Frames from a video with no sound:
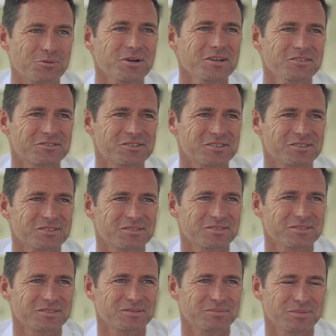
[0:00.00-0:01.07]
waves,
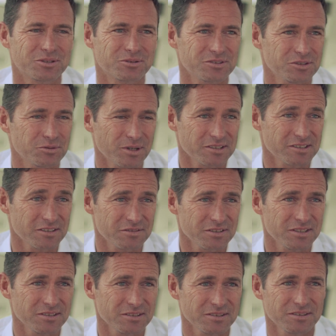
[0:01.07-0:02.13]
because it was
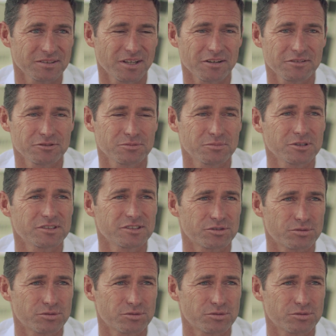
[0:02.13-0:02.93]
heavy. Now the boat